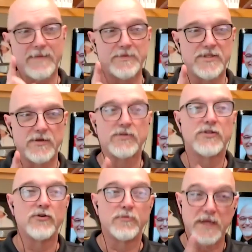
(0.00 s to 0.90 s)
gotten to episode
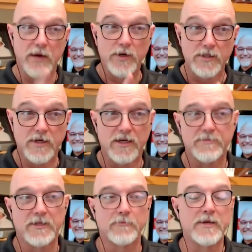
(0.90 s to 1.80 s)
2, but I want to talk
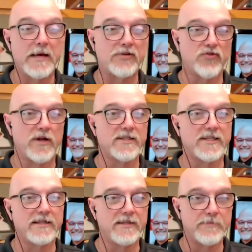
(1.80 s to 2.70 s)
a little bit about
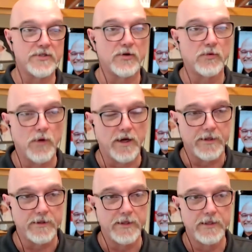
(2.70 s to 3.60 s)
Trotsky in episode
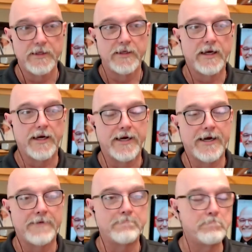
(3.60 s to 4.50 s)

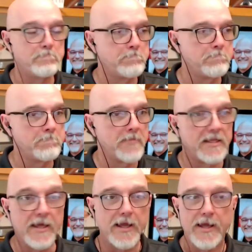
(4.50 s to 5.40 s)
1.
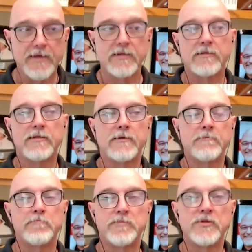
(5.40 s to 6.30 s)
And
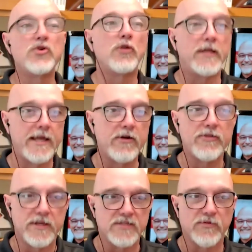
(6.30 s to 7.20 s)
you'll
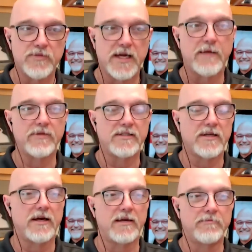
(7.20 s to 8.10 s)
hear this from time to
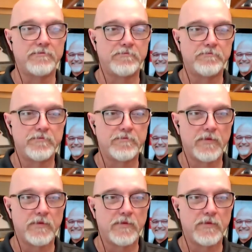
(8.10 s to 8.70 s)
time.